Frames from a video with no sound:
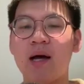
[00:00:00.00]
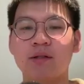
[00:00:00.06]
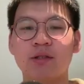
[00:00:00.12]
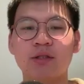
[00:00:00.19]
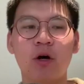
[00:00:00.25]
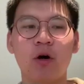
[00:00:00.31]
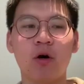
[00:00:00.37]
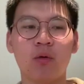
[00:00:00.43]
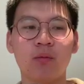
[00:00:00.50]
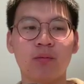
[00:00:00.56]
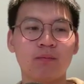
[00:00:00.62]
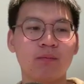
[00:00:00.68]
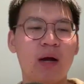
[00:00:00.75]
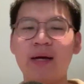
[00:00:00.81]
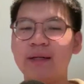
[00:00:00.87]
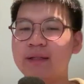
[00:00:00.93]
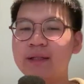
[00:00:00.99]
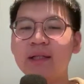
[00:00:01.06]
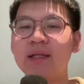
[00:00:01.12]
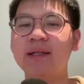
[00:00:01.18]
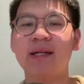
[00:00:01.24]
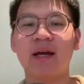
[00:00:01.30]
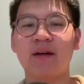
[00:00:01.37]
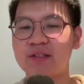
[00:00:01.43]
so
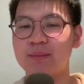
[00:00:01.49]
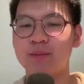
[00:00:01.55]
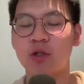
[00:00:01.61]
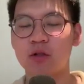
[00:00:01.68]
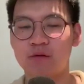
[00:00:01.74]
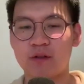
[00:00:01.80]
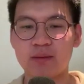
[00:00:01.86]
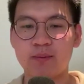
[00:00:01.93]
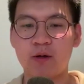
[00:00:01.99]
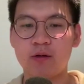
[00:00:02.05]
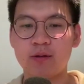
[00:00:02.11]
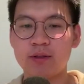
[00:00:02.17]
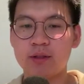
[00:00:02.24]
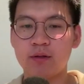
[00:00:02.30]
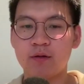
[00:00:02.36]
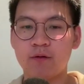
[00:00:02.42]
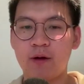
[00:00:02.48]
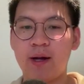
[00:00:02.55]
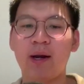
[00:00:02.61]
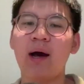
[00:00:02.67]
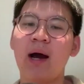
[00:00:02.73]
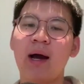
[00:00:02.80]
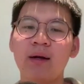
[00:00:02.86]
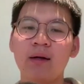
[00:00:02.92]
ideally they have some sort of experience,
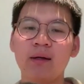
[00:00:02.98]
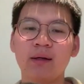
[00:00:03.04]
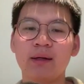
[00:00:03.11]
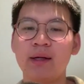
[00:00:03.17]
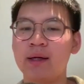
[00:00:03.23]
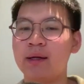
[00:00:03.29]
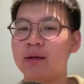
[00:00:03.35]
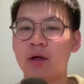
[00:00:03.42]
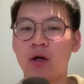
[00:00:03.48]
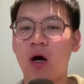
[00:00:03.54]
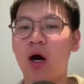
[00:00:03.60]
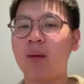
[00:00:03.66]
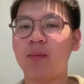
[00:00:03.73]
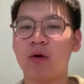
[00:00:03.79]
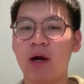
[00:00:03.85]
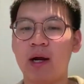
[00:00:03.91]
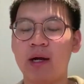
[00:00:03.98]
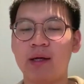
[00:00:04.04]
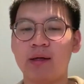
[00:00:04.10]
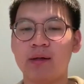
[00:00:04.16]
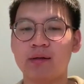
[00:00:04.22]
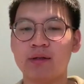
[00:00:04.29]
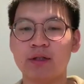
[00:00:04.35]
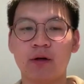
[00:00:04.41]
right? Either in
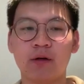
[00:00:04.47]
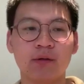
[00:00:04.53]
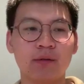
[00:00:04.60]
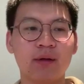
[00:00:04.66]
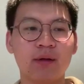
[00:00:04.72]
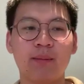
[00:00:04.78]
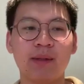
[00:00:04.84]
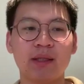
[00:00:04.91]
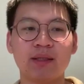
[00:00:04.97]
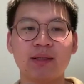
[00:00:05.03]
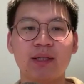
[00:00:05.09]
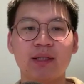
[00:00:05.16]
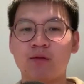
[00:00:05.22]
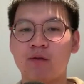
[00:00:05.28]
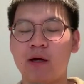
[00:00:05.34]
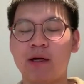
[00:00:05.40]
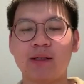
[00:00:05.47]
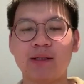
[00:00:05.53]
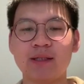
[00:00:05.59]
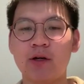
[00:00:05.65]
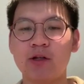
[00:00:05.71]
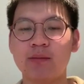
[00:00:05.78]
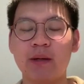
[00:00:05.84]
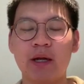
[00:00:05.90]
copywriting, so that means that's writing
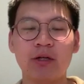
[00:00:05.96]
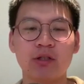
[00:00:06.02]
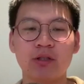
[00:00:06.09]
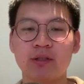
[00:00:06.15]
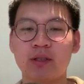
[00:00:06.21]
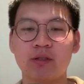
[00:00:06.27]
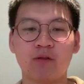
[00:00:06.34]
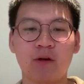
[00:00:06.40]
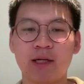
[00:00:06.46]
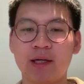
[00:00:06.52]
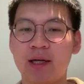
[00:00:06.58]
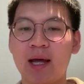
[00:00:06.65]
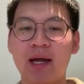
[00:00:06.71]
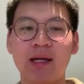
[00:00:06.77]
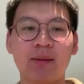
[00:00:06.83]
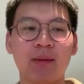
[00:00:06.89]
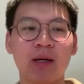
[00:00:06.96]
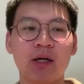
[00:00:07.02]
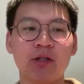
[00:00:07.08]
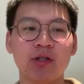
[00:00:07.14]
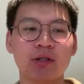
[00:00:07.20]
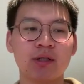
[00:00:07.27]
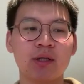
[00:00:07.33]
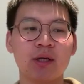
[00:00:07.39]
sales pages, that's writing landing
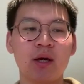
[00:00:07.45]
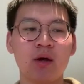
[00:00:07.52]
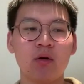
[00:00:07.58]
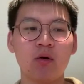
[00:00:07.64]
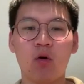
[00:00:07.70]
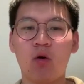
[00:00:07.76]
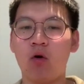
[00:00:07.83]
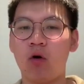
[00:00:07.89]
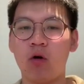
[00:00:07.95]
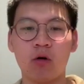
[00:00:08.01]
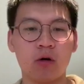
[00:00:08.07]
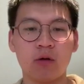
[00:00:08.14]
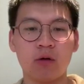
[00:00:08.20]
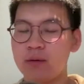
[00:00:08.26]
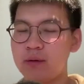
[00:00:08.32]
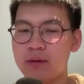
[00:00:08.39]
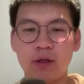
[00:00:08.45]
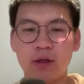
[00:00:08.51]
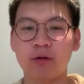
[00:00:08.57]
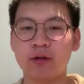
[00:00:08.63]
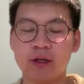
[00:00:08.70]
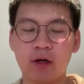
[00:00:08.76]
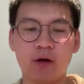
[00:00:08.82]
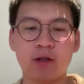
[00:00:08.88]
pages, or
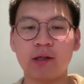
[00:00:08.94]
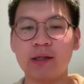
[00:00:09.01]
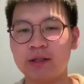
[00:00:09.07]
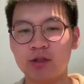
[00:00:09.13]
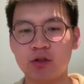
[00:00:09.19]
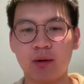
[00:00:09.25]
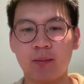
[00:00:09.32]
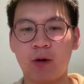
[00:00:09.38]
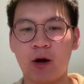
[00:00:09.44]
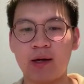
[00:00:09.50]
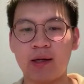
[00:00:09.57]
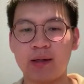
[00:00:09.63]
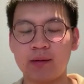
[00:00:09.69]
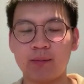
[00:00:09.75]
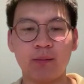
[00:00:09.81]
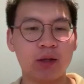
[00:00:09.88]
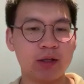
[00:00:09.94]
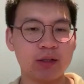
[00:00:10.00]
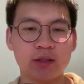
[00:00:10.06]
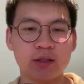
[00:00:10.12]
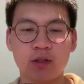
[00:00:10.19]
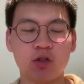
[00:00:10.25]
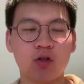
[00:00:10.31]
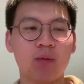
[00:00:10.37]
directly in script writing,
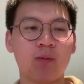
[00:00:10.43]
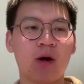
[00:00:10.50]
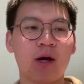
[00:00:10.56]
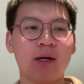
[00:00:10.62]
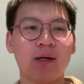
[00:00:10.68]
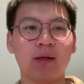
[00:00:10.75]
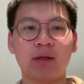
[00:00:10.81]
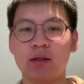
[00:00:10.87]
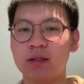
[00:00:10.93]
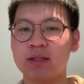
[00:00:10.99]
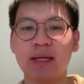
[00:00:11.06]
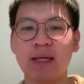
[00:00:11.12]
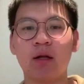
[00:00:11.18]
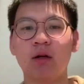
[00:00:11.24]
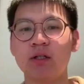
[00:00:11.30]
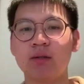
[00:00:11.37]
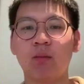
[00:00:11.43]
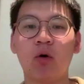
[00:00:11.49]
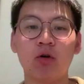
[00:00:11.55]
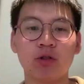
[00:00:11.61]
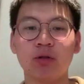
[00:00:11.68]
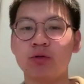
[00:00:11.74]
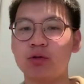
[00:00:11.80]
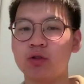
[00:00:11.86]
because script writing, the scale is
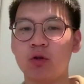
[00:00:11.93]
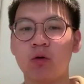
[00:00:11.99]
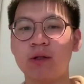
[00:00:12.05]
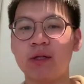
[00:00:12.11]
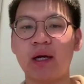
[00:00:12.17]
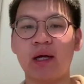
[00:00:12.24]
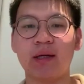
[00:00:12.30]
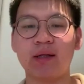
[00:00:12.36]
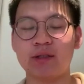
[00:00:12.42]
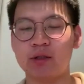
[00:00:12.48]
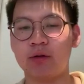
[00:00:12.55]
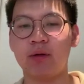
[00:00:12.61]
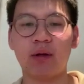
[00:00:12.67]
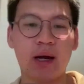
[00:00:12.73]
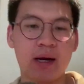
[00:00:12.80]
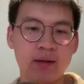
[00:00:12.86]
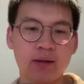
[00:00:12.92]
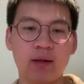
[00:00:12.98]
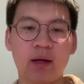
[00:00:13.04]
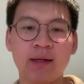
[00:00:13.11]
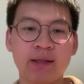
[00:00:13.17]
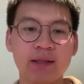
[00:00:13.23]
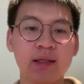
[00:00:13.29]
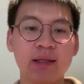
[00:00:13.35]
more so storytelling. So
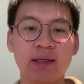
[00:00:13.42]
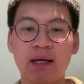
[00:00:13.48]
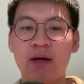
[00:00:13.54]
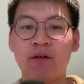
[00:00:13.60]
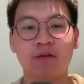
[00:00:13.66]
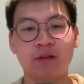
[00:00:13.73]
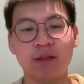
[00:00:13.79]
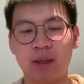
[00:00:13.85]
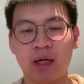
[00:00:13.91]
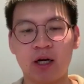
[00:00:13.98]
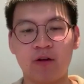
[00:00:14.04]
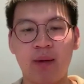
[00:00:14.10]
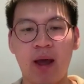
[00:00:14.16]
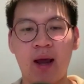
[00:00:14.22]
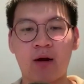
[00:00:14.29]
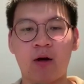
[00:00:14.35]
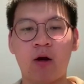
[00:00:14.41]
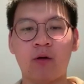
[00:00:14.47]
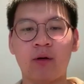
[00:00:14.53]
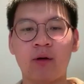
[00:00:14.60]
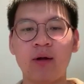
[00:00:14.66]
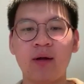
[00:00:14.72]
ideally they have some kind of background